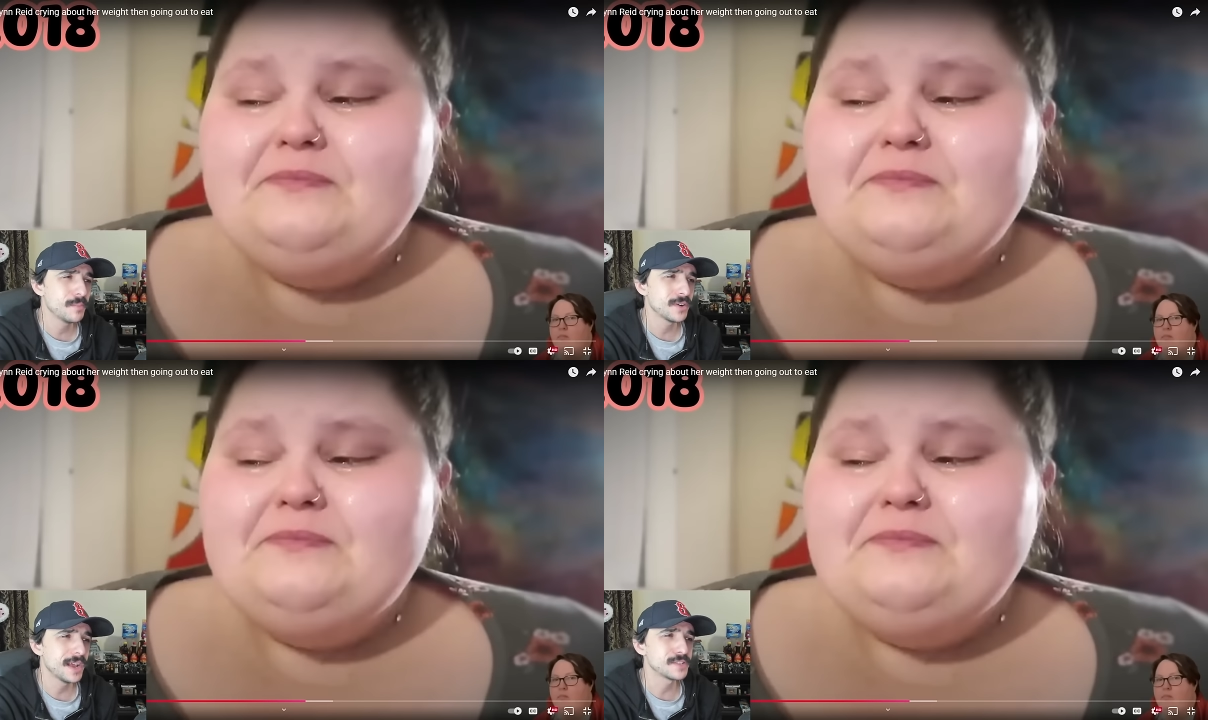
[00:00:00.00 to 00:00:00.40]

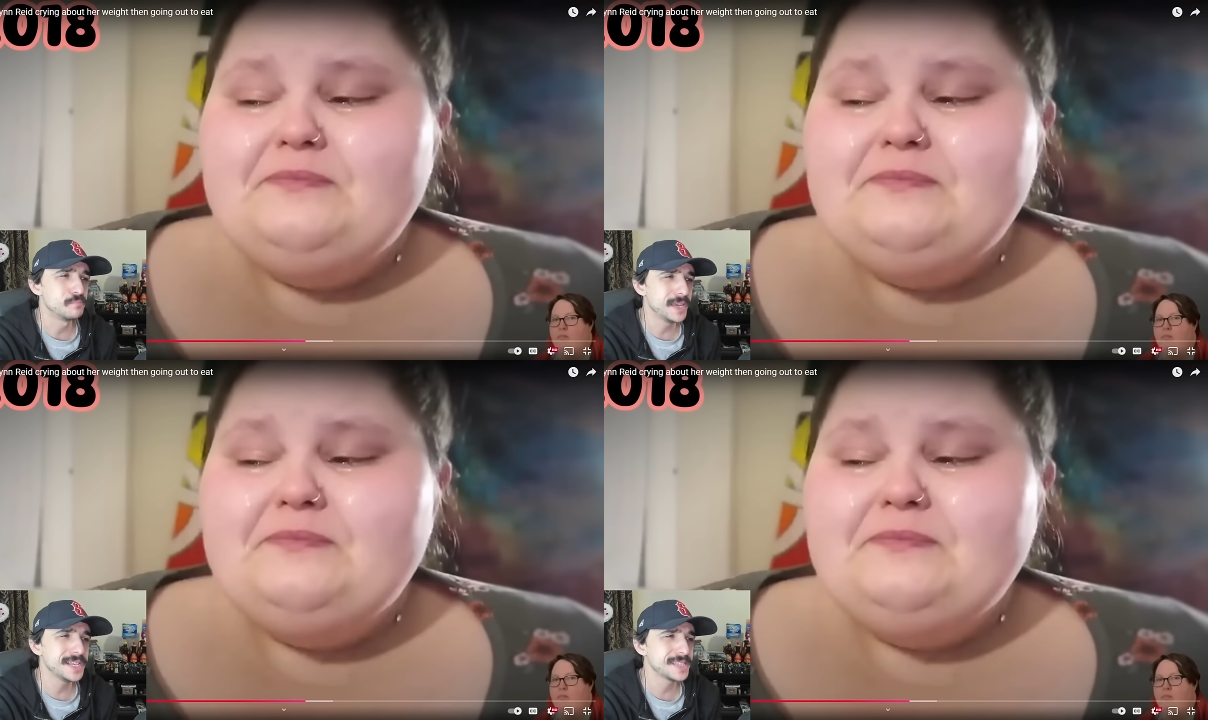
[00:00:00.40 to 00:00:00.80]
Speaker 1: That's big
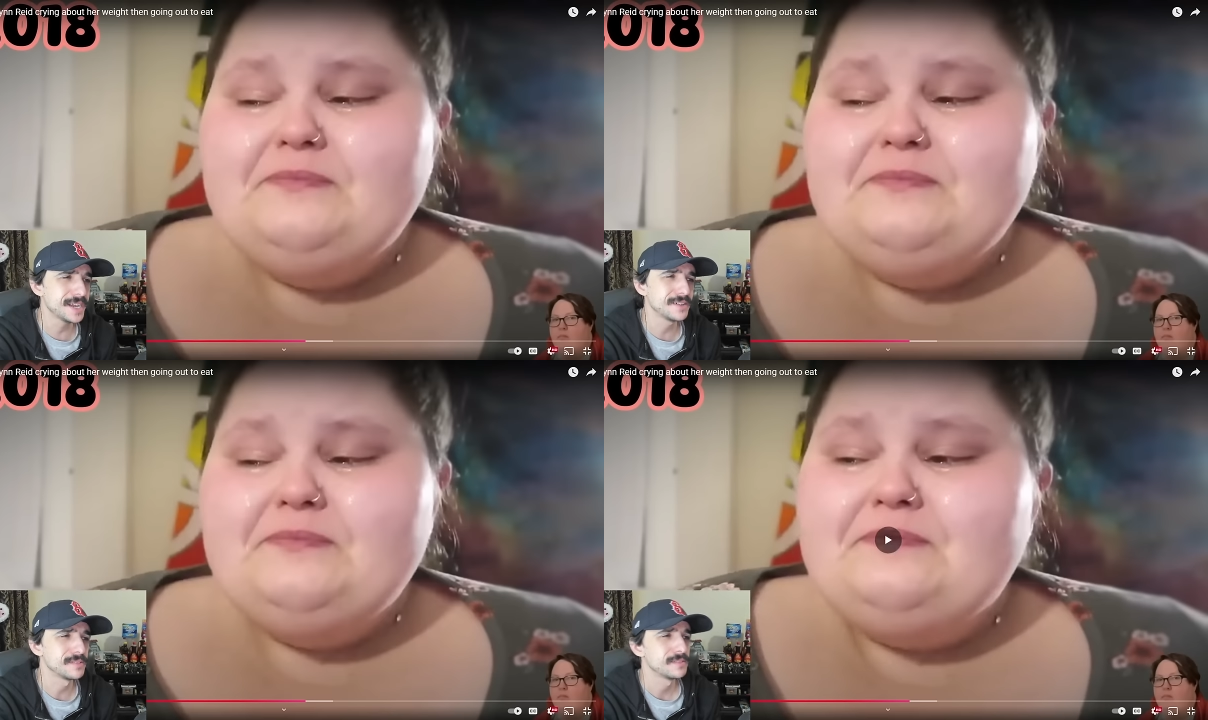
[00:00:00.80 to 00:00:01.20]
as
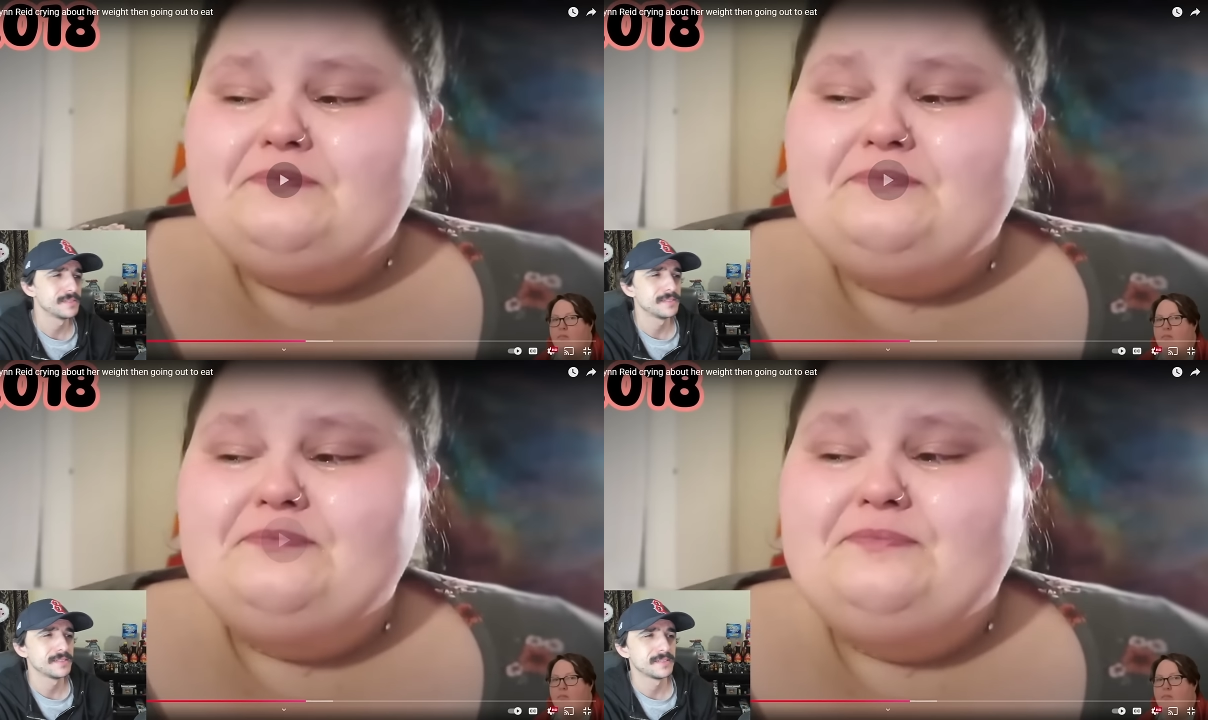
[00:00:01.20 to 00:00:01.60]
hell.
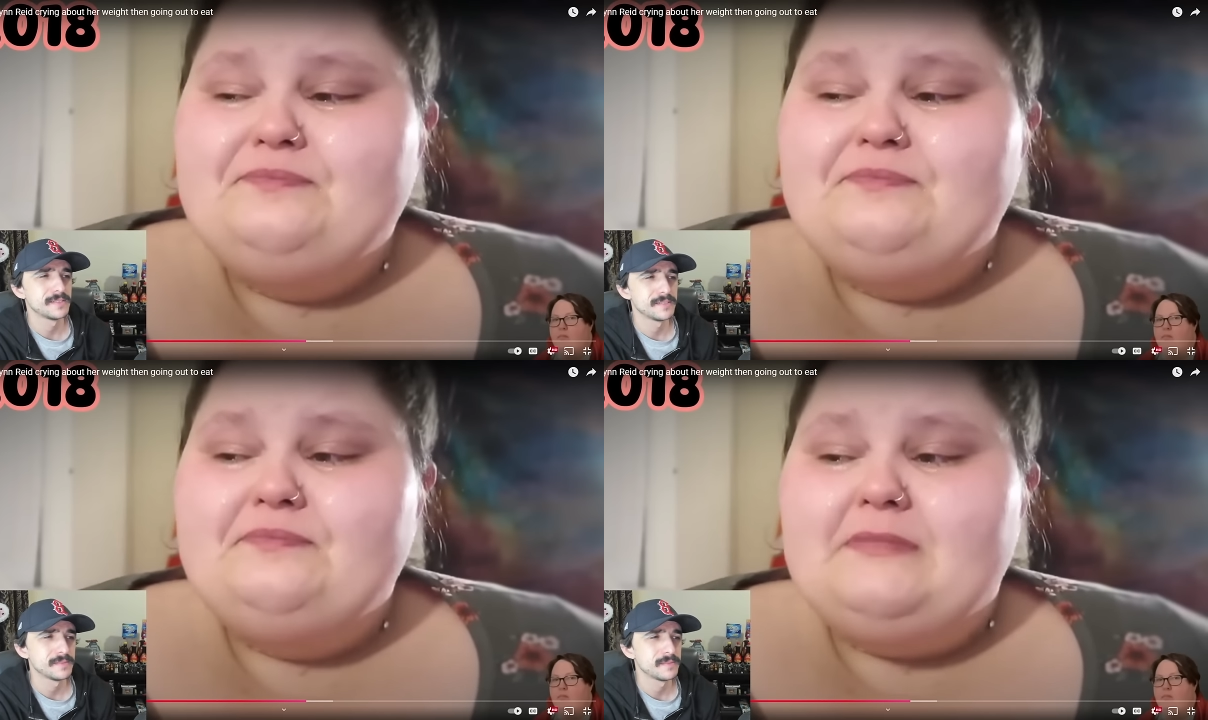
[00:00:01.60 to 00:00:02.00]

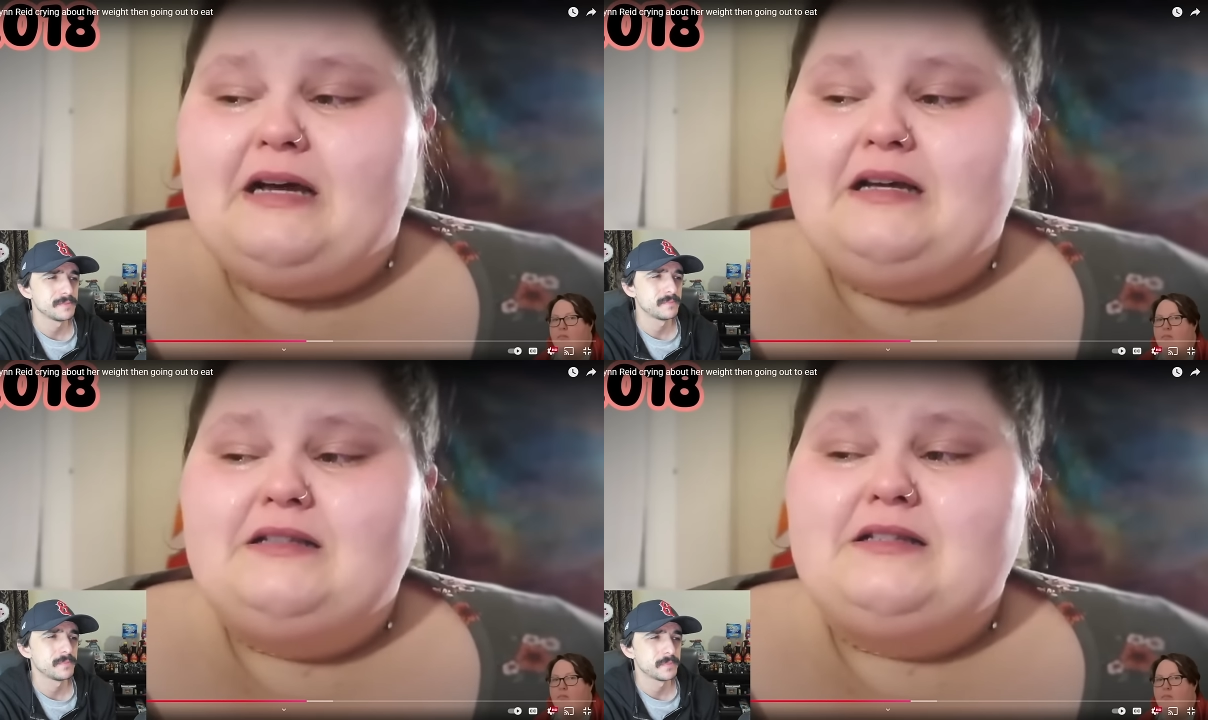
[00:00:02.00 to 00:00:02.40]
Speaker 2: I
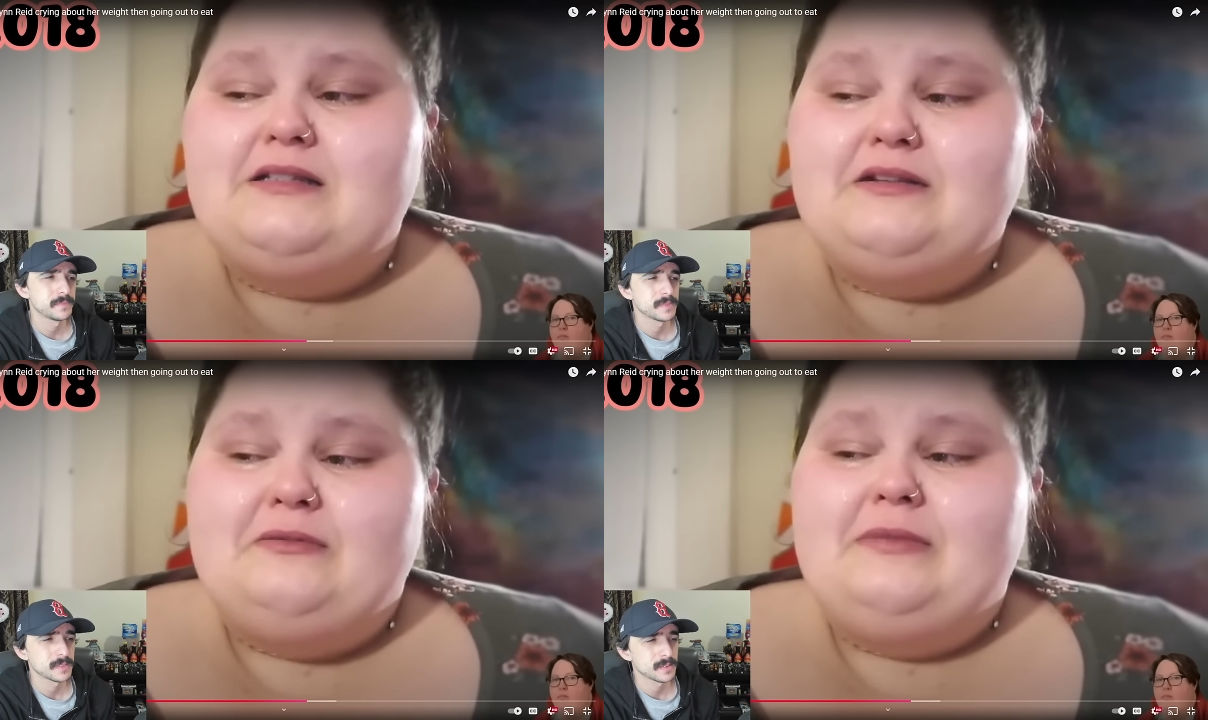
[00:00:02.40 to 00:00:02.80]
had
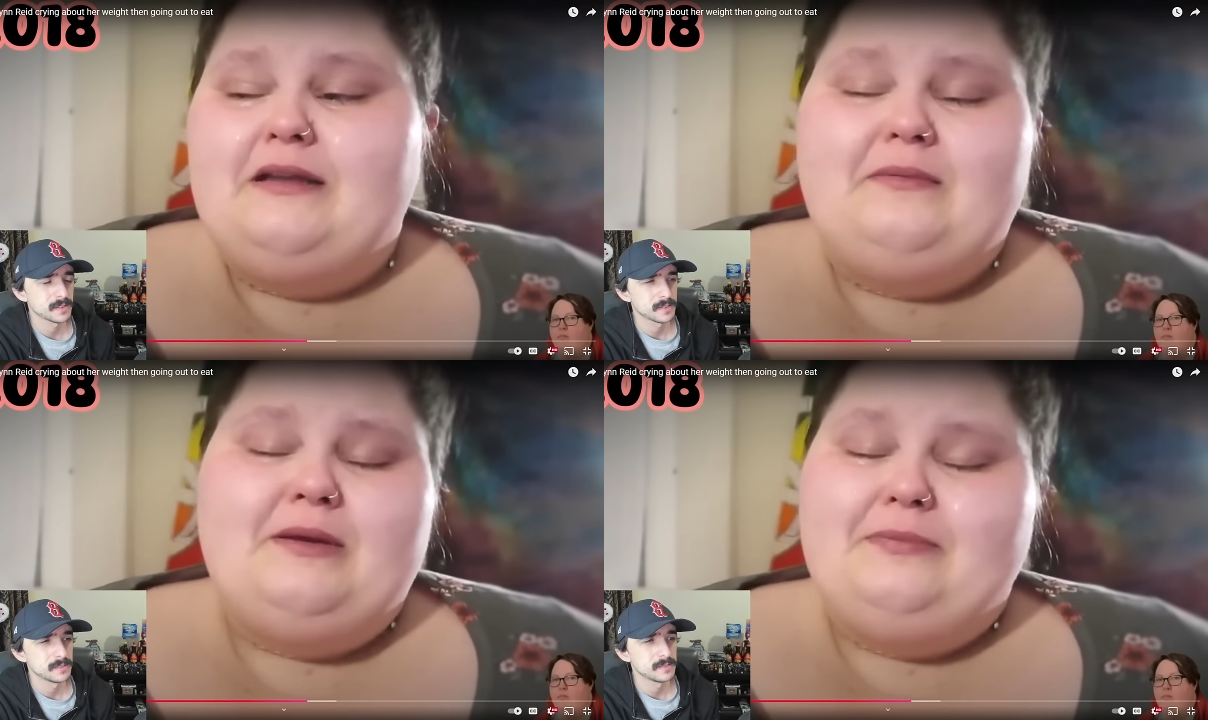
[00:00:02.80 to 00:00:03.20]
so
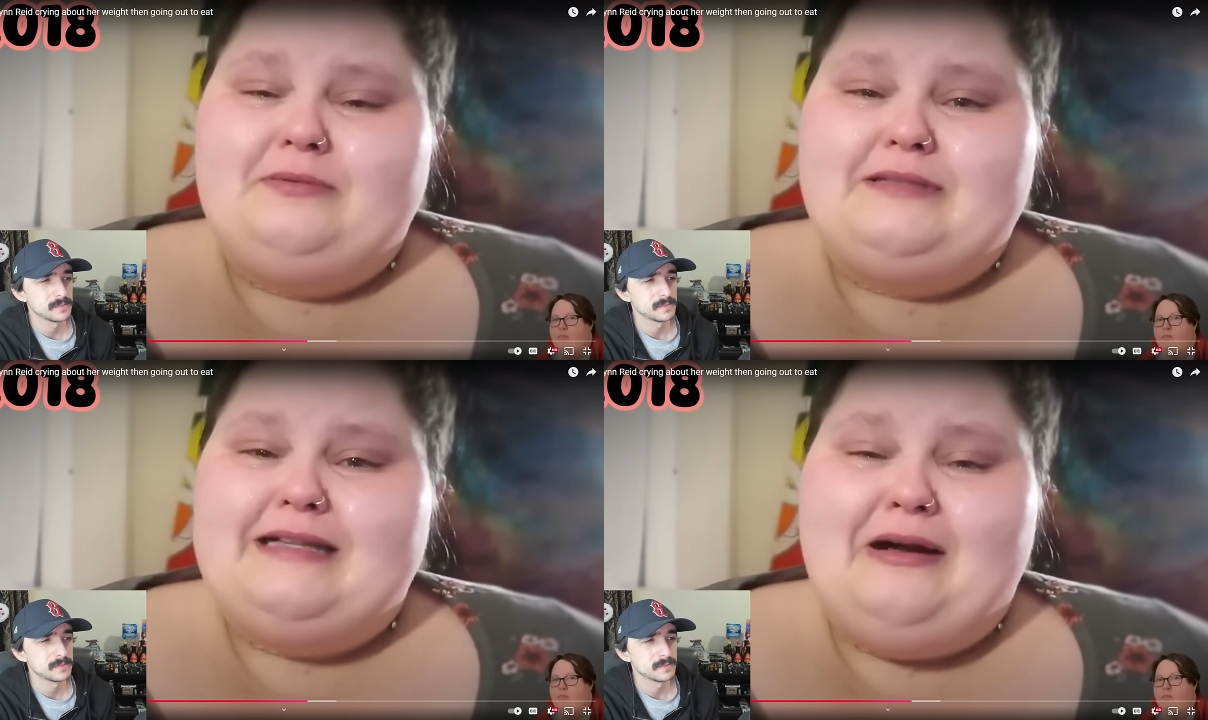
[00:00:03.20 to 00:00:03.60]
many
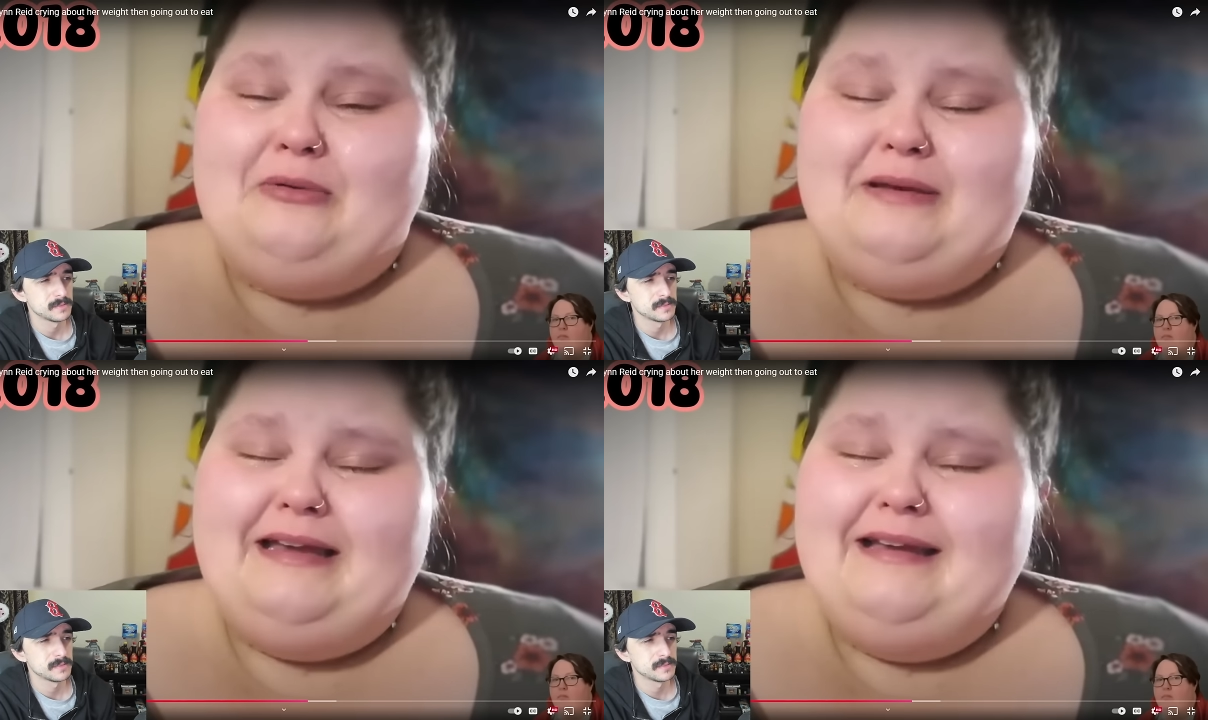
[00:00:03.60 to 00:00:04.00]
people
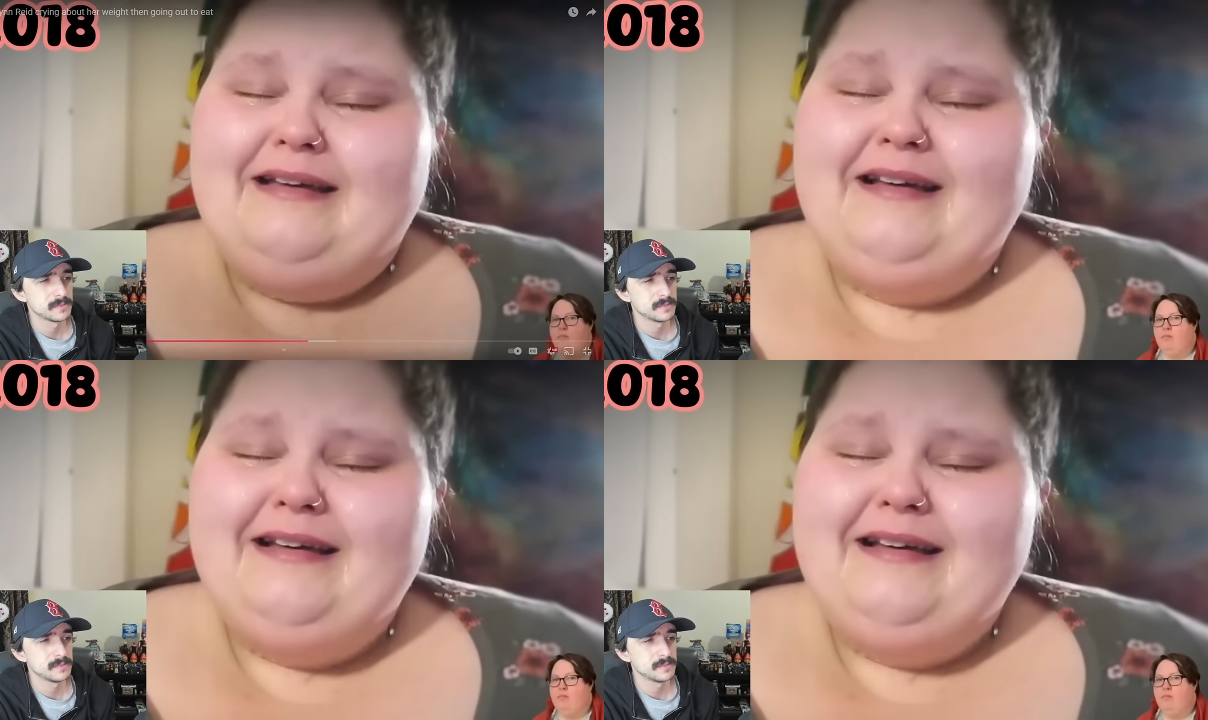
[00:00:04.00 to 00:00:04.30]
tell me.